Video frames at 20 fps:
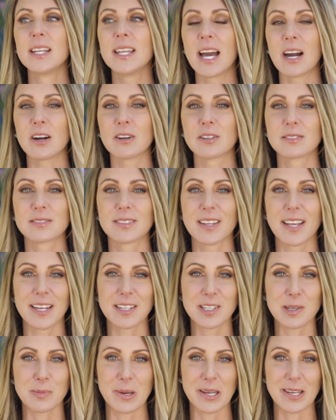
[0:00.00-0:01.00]
Now,
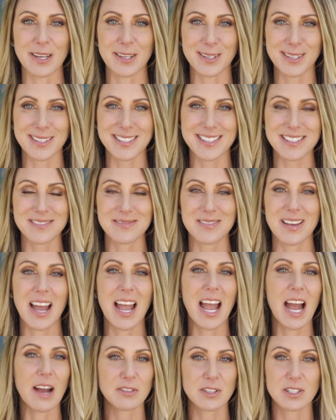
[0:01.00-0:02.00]
antibiotics. I
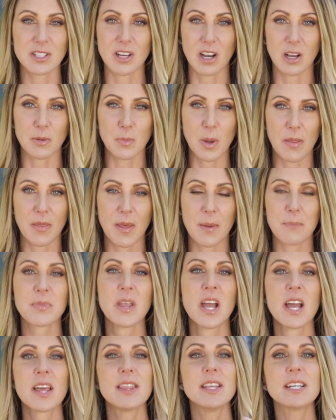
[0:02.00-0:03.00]
have to talk about them.
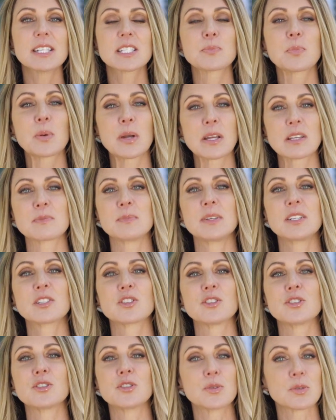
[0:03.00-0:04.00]
This brings me
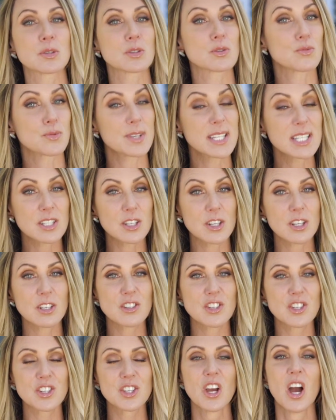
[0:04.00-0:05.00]
to the newest
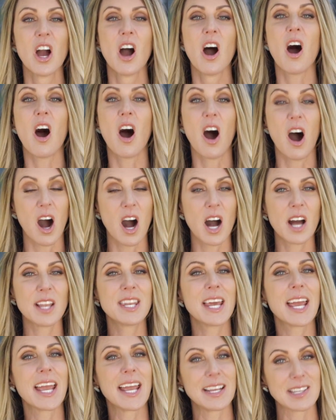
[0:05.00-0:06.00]
research
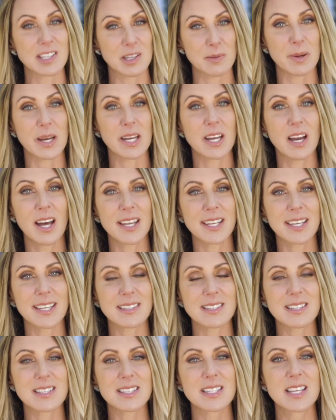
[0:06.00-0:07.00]
on
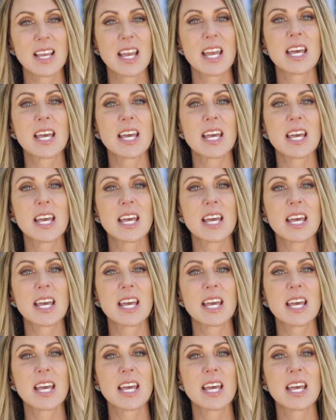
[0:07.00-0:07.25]
antibiotics.